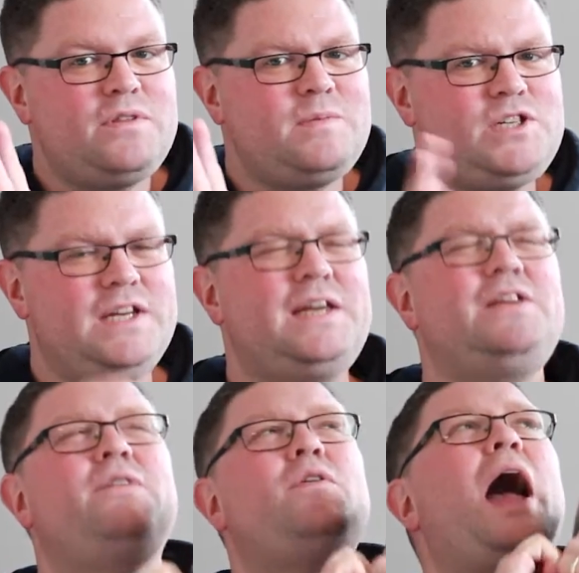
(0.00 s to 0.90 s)
with the machine, it
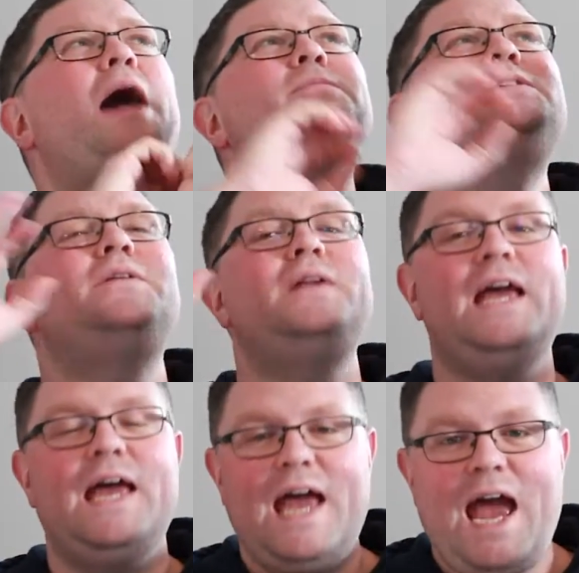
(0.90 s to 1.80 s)
can give you absolutely
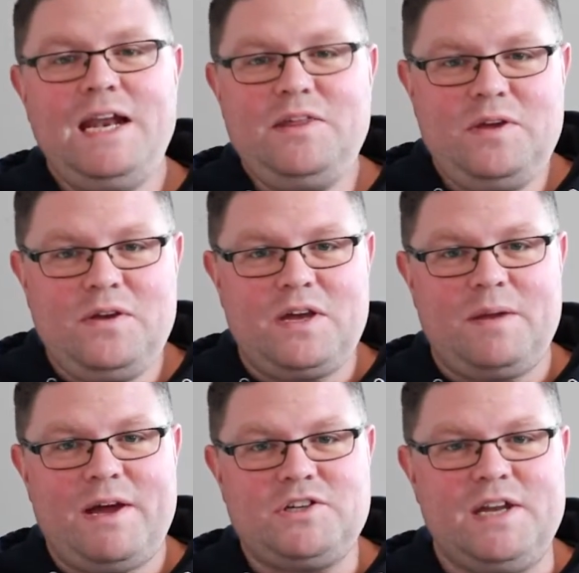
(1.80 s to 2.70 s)
anything you can
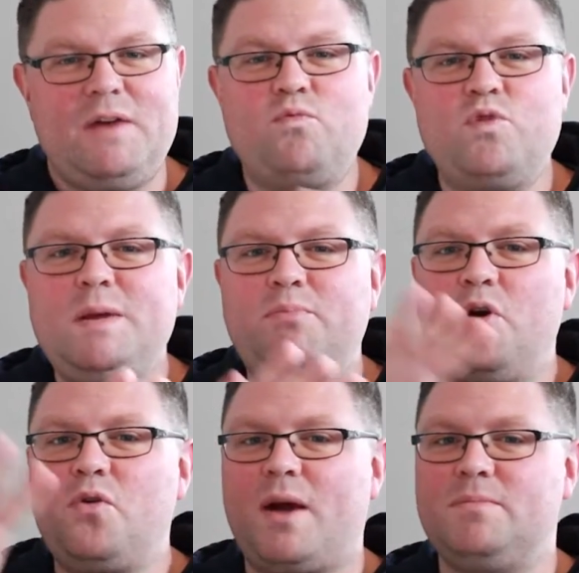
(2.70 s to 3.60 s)
imagine. It
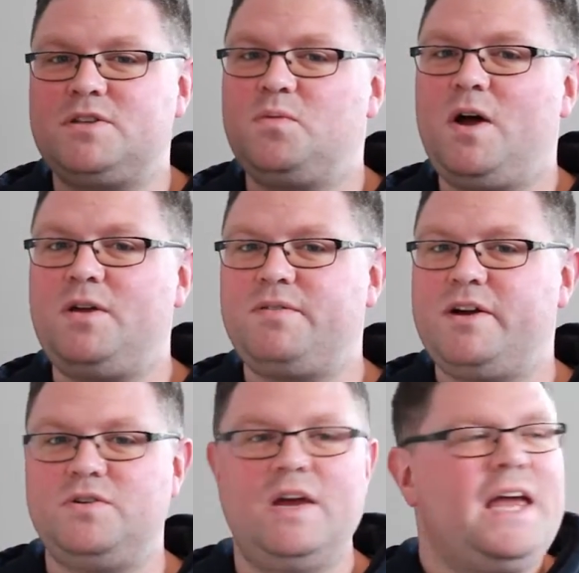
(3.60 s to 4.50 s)
reprograms the world
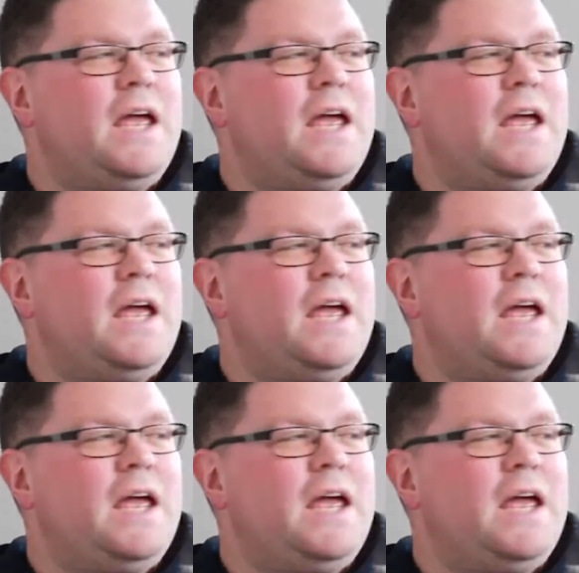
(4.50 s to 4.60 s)
around you.